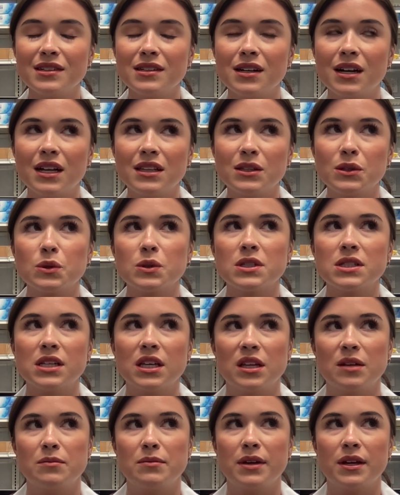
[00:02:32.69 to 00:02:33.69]
a little
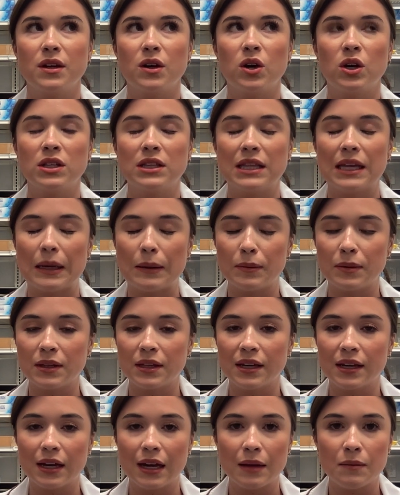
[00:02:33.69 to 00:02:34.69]
tidbit on
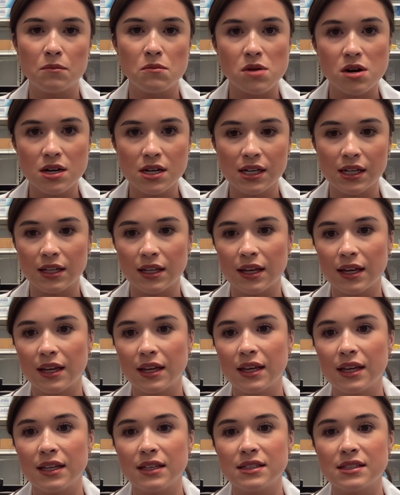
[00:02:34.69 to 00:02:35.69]
labeling and marketing
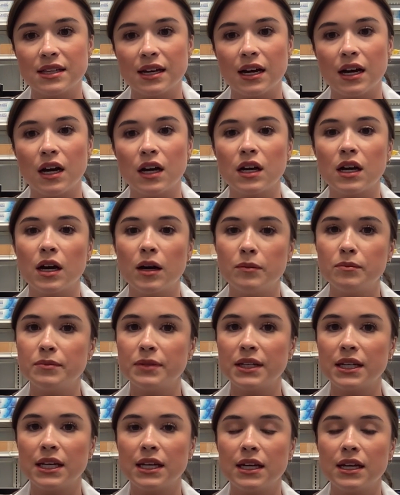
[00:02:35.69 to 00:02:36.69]
is that a
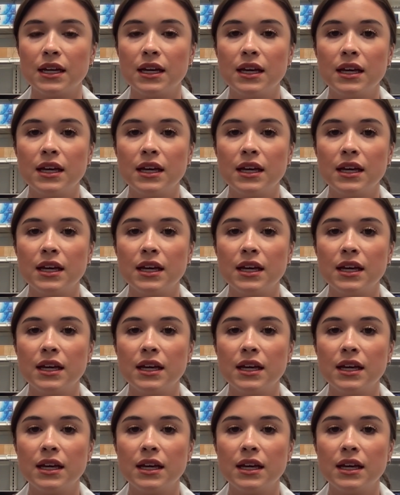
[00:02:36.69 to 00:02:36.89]
company